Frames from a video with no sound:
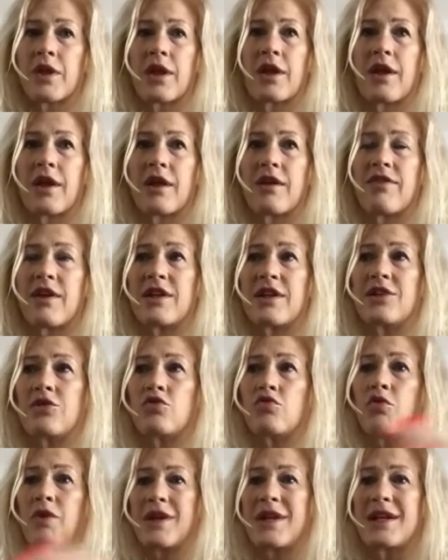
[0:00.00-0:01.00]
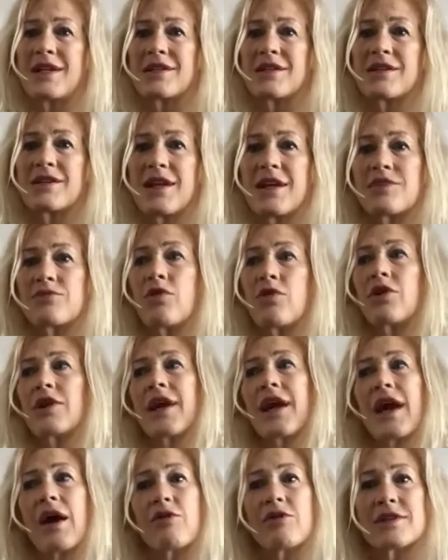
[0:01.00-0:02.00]
if I didn't do one exercise, well,
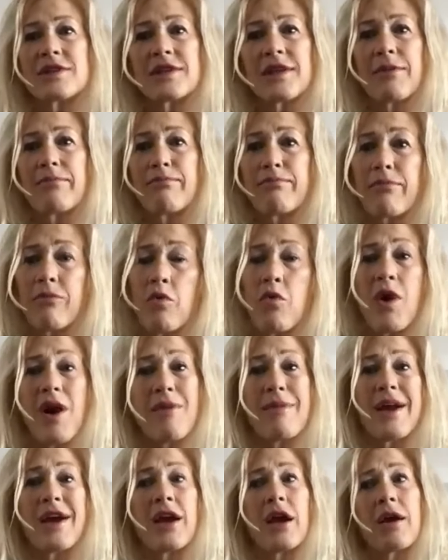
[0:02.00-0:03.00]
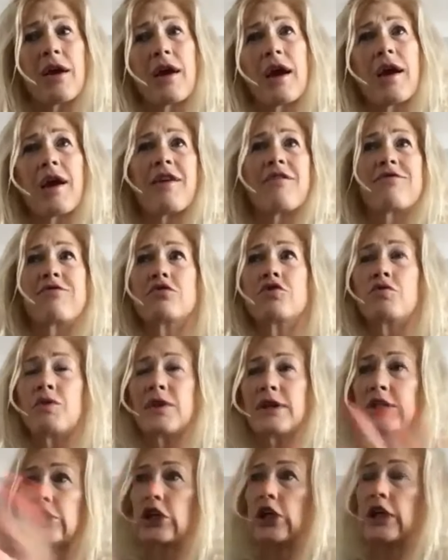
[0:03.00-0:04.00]
okay, I was, while my food
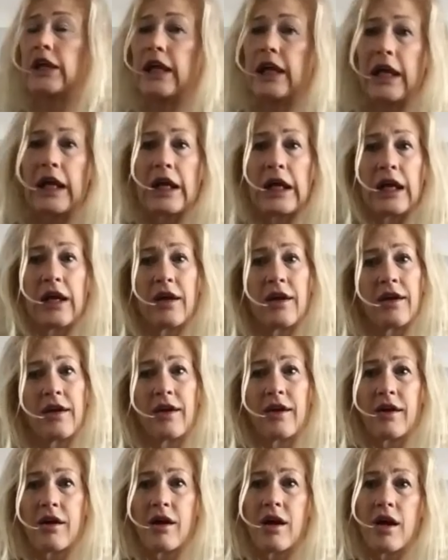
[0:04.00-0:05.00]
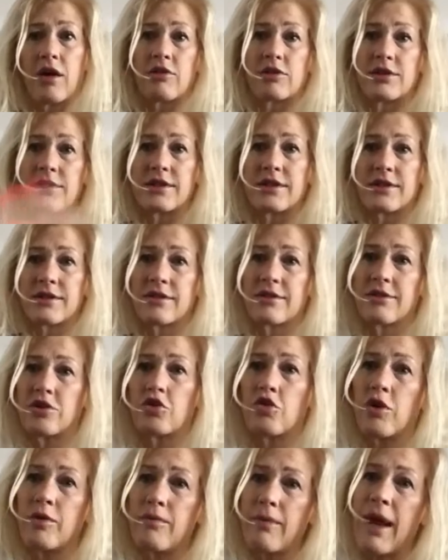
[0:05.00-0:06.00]
was cooking, I was
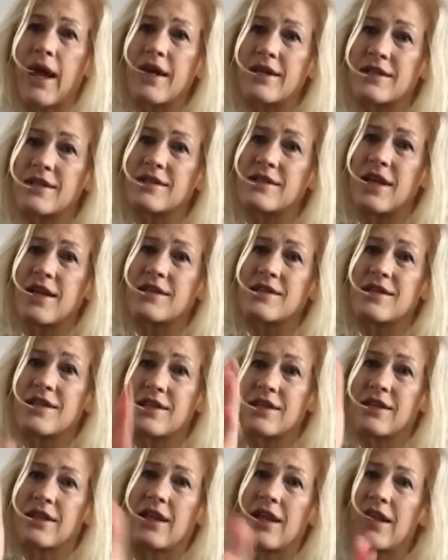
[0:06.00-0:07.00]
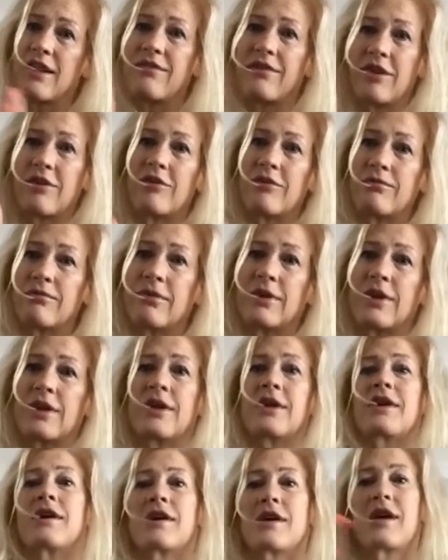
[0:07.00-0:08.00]
doing my exercise in the living room
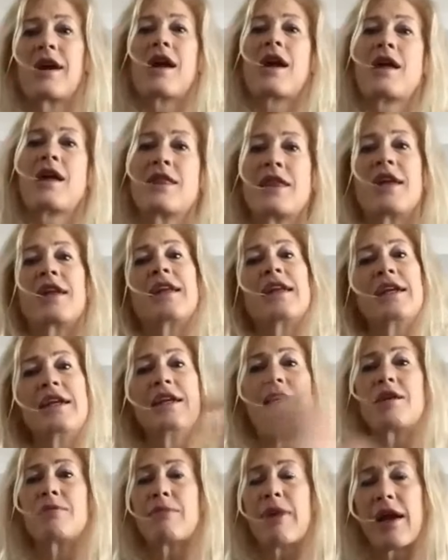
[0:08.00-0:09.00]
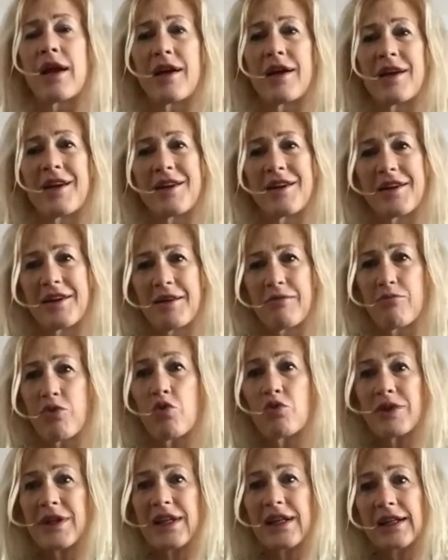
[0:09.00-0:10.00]
and then eating my
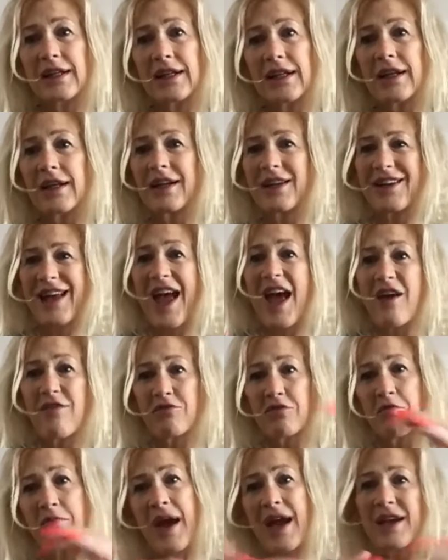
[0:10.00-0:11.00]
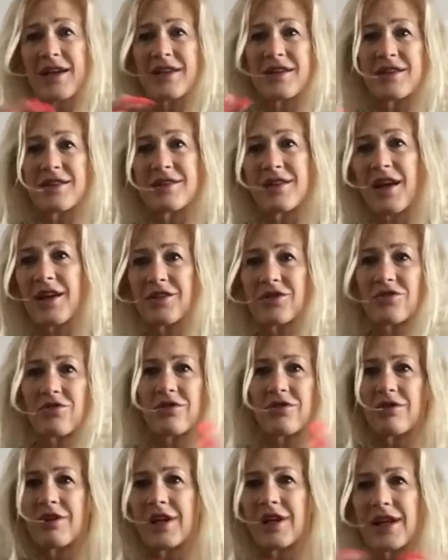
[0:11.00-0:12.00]
protein after my exercise. So, you
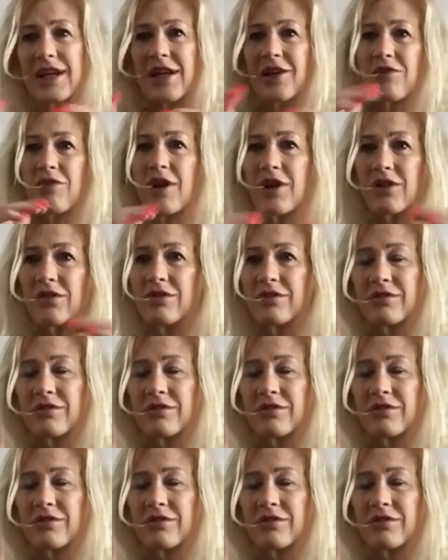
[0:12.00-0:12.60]
know, like I try to.